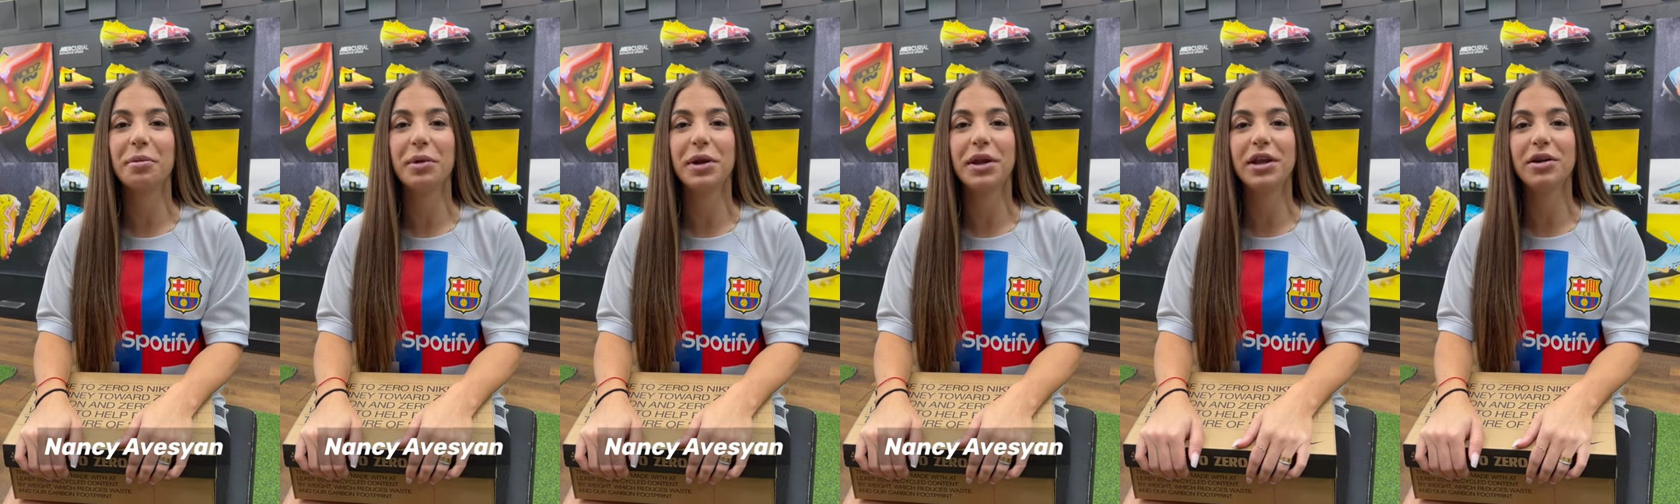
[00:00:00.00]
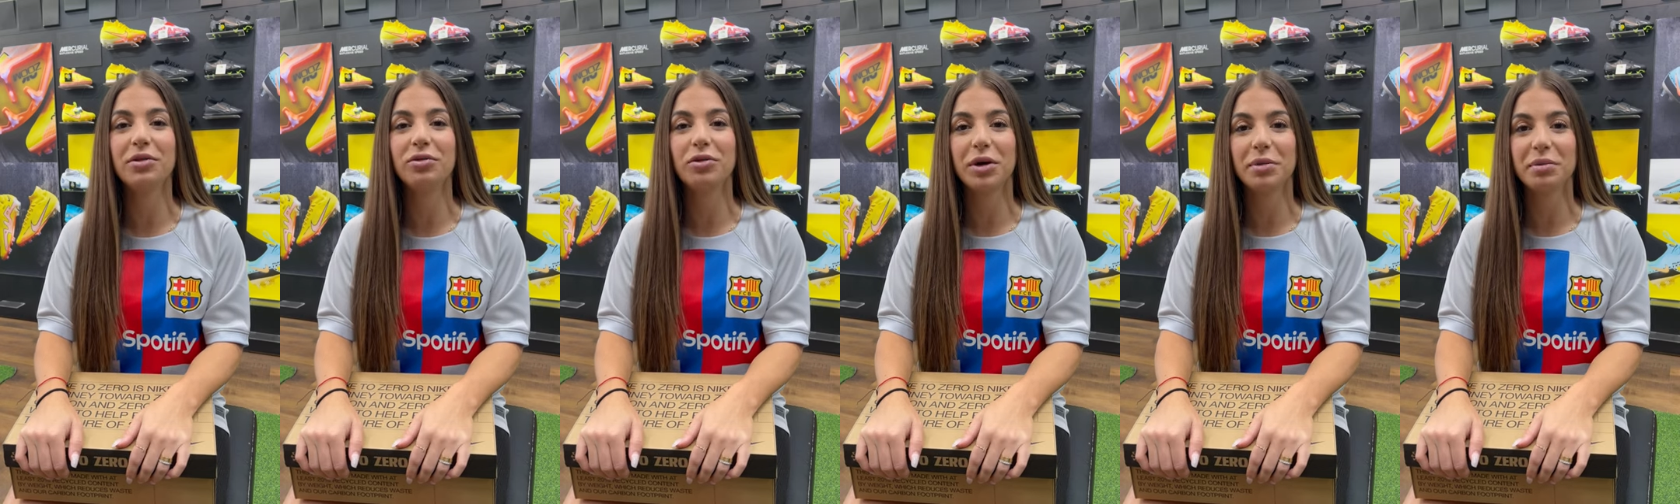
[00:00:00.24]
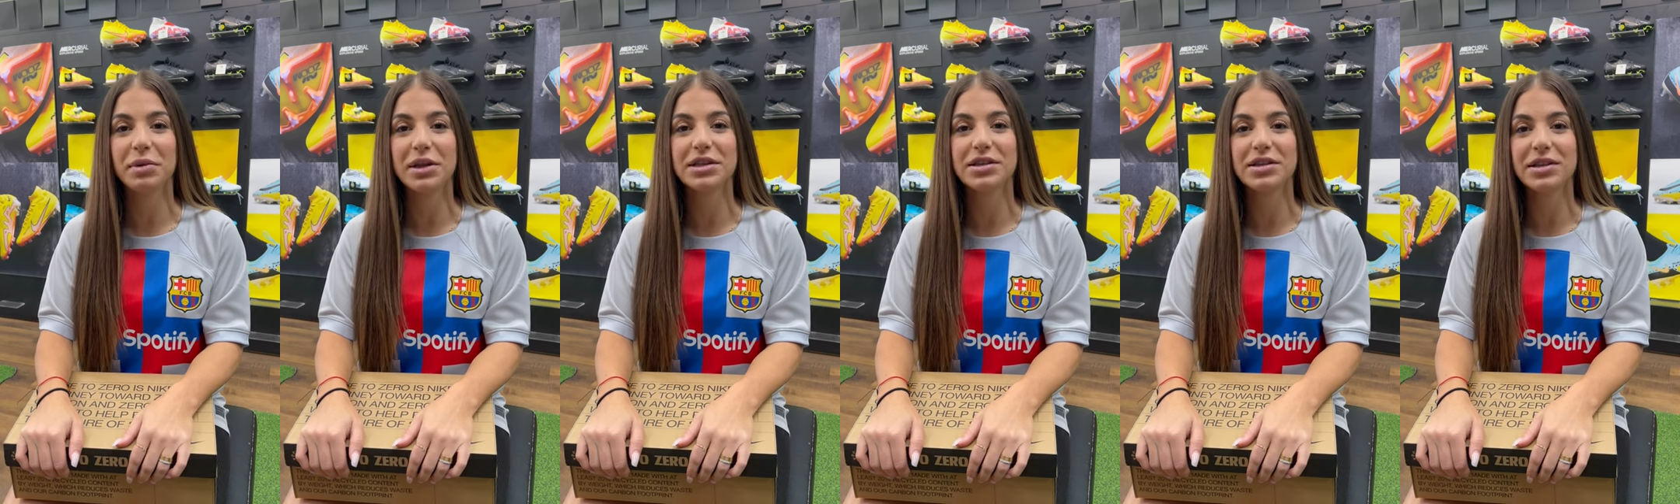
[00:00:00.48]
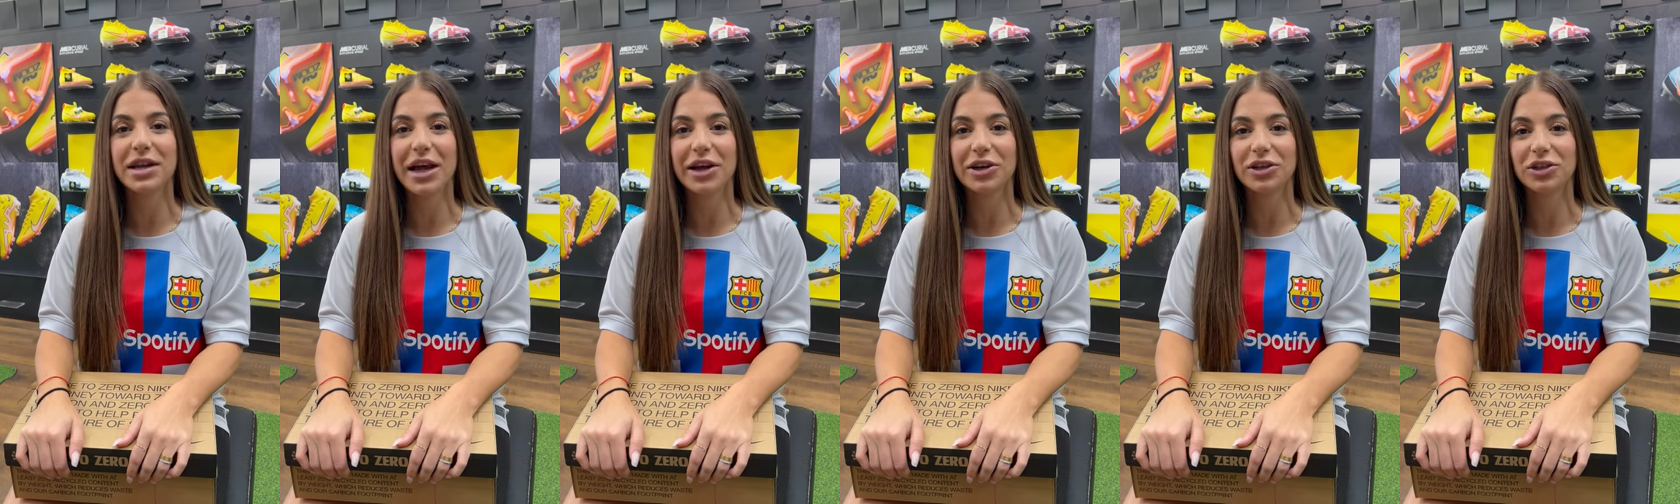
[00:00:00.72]
Armenian
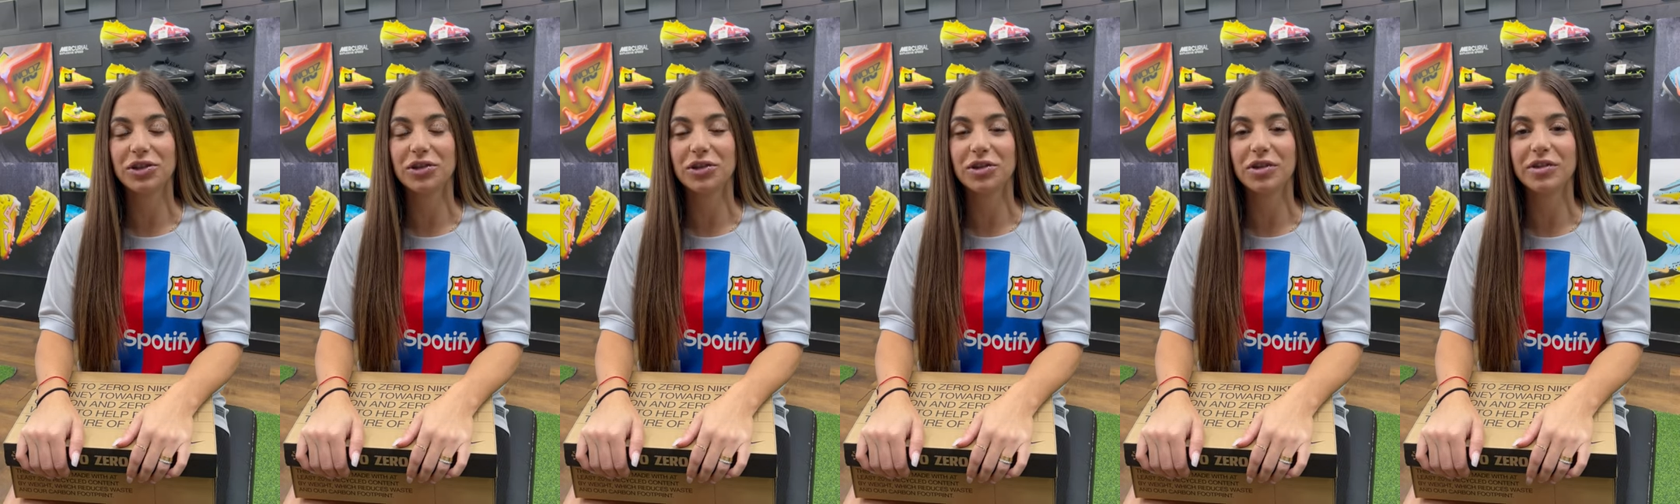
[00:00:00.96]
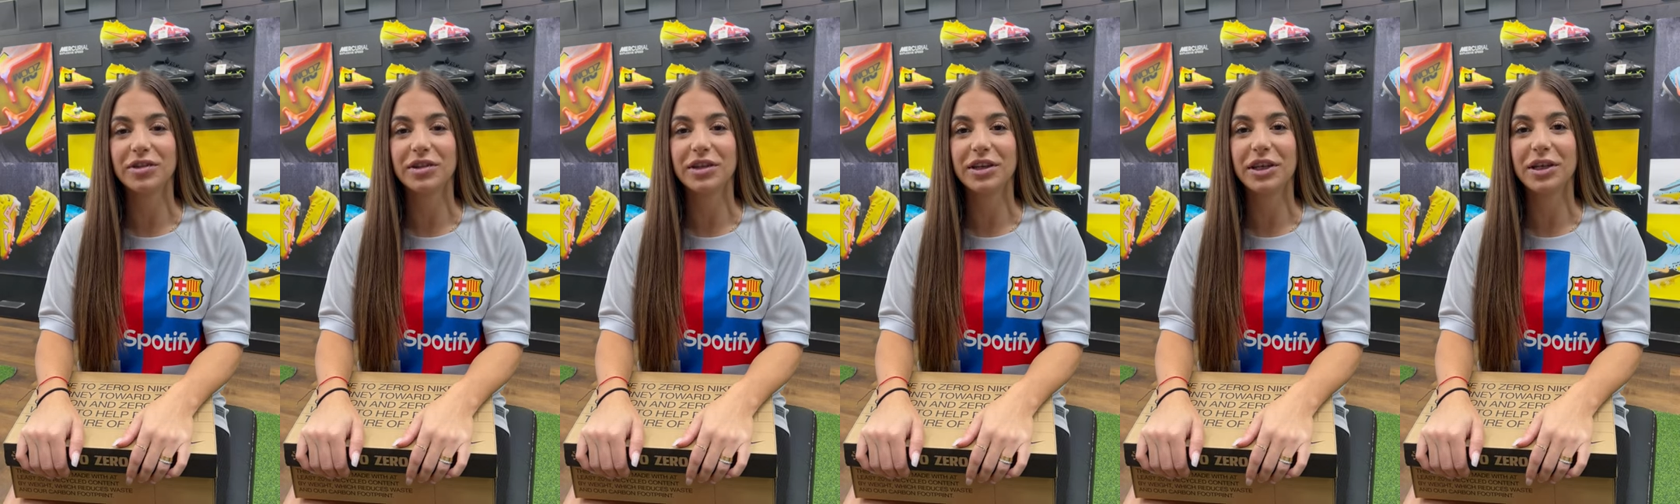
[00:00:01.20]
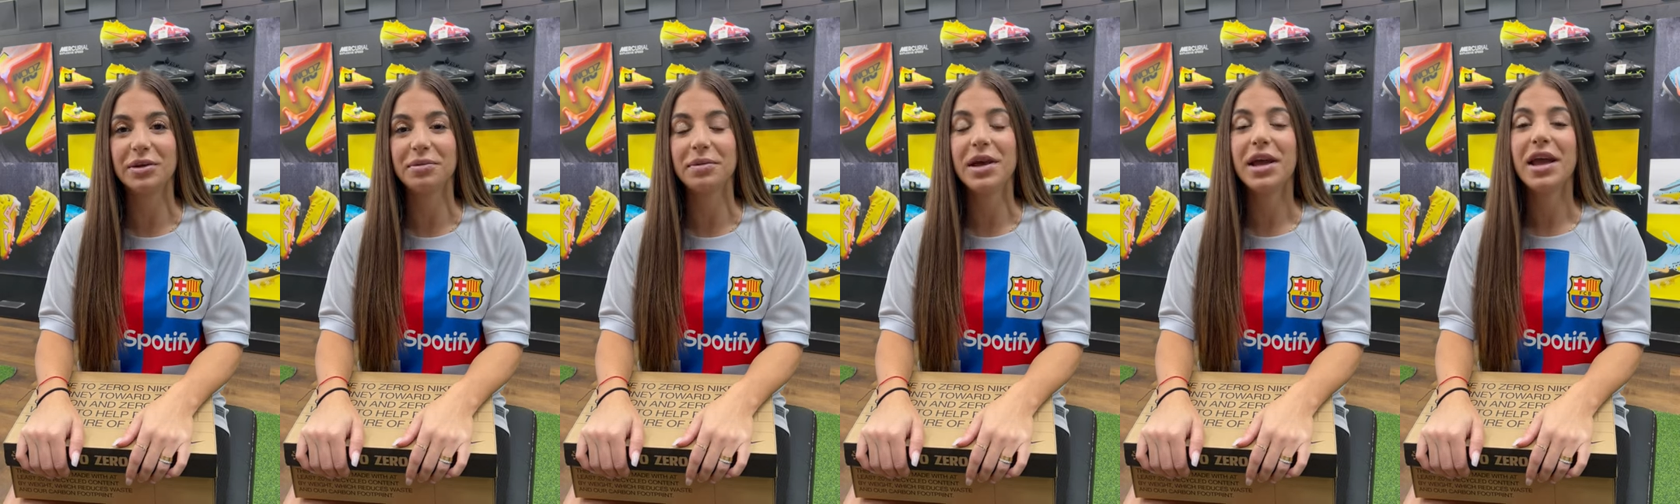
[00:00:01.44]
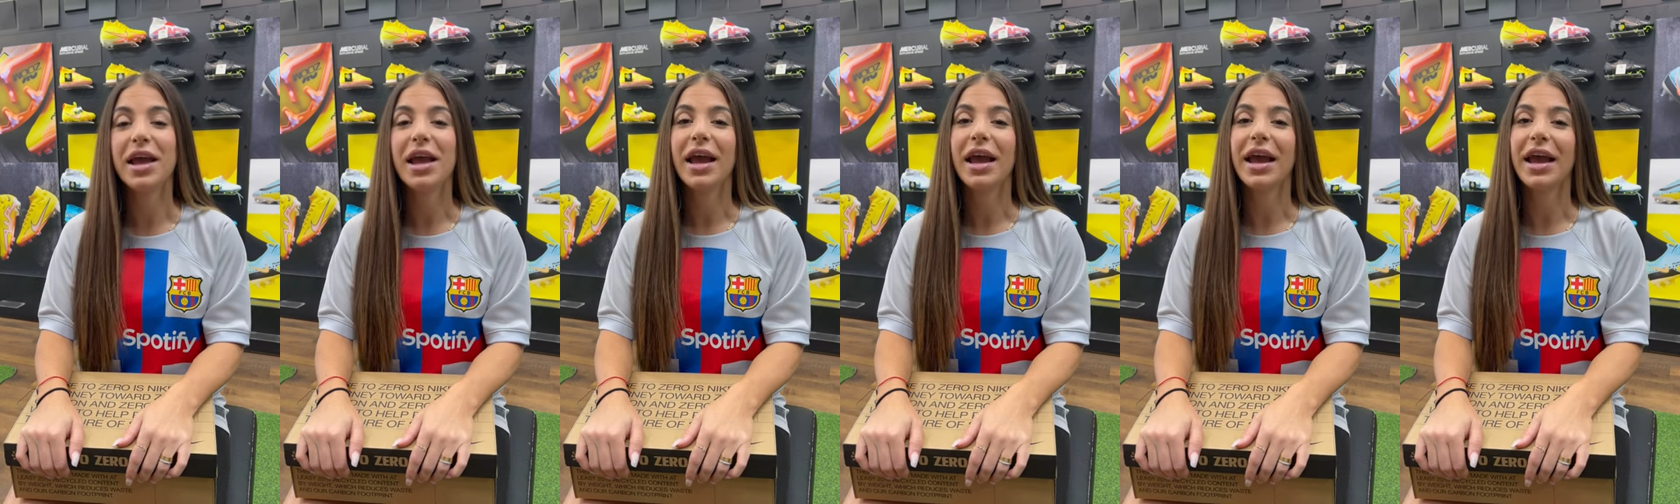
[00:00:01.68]
Women's National
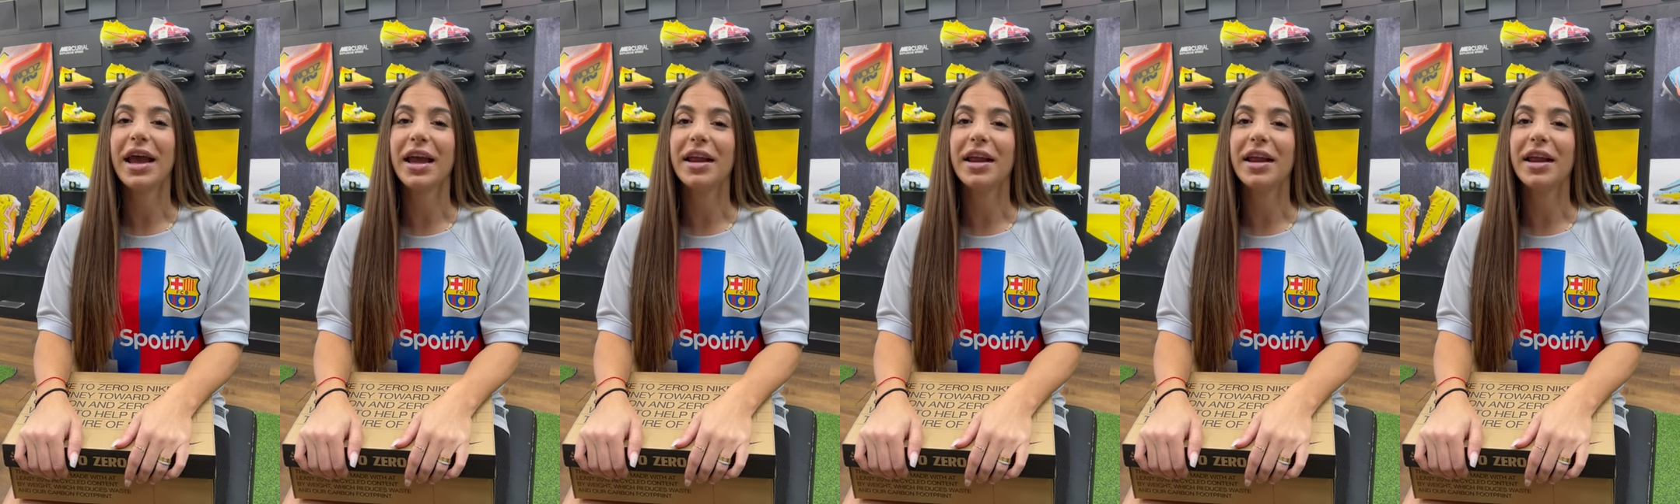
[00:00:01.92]
Team,